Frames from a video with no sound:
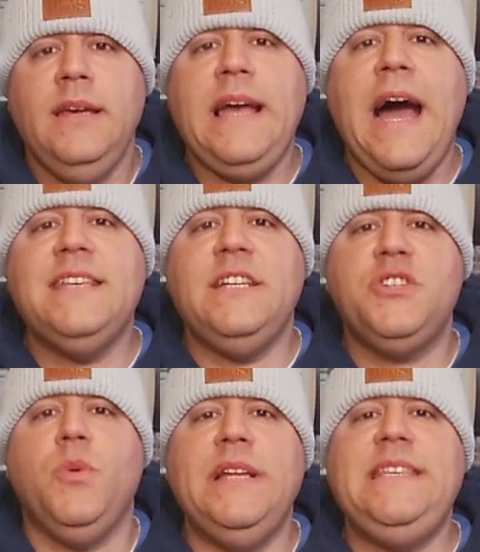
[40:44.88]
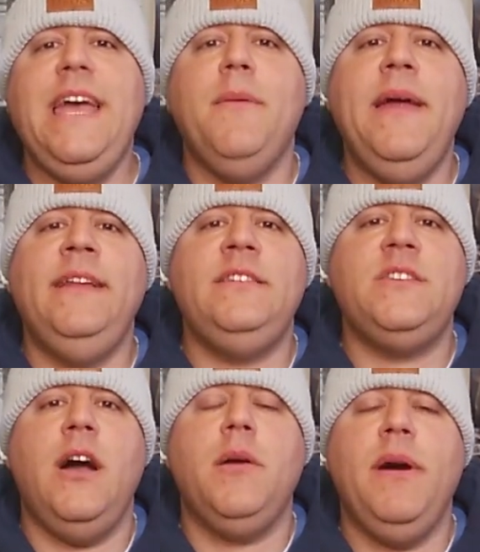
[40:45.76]
Guys, I just want to take a minute to
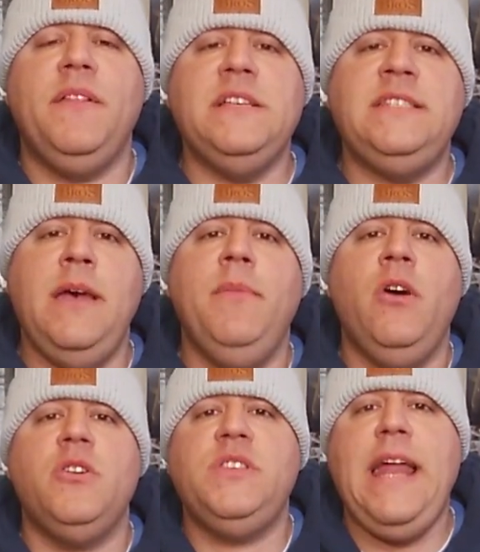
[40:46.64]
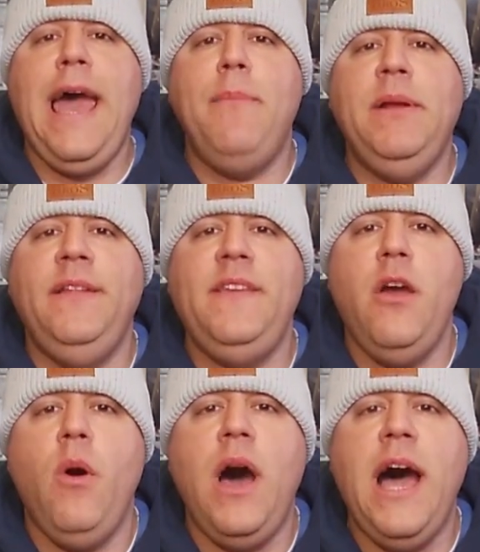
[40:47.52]
talk about the seminars that happened at
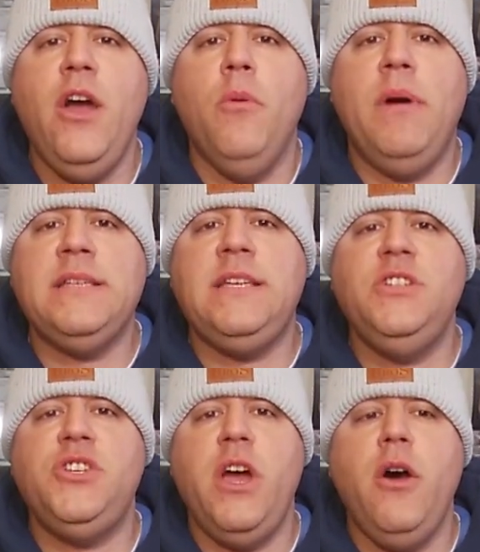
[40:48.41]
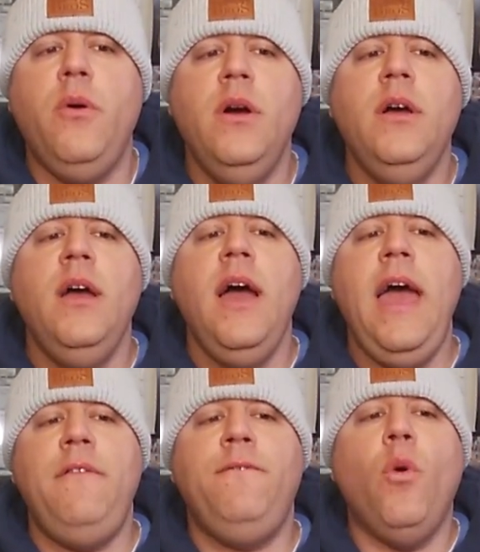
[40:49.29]
the Ohio Musky Show.
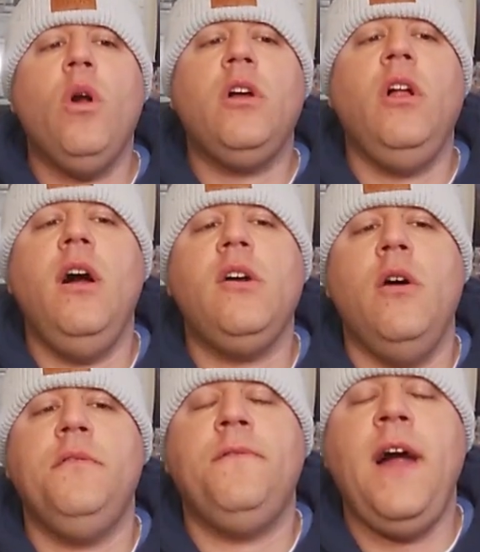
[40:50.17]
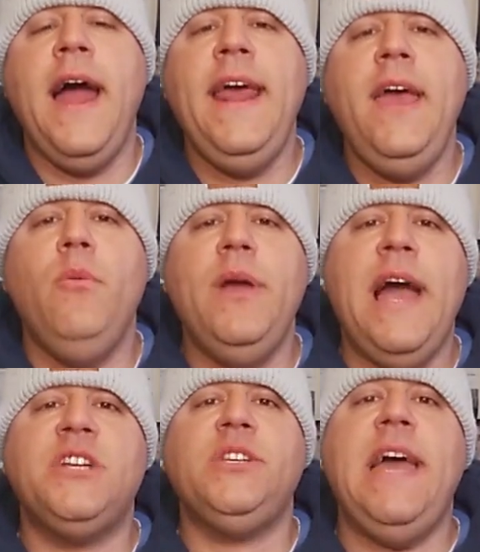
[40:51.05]
At 4 o'clock on Friday, we
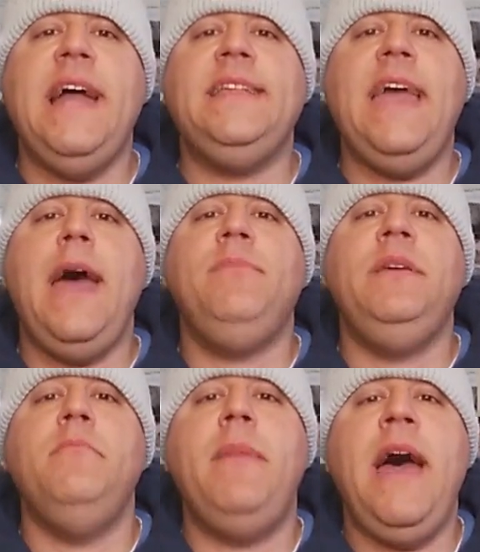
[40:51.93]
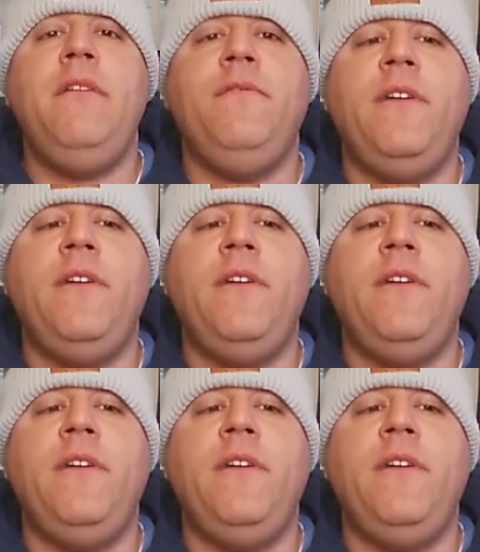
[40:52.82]
actually had Captain Matt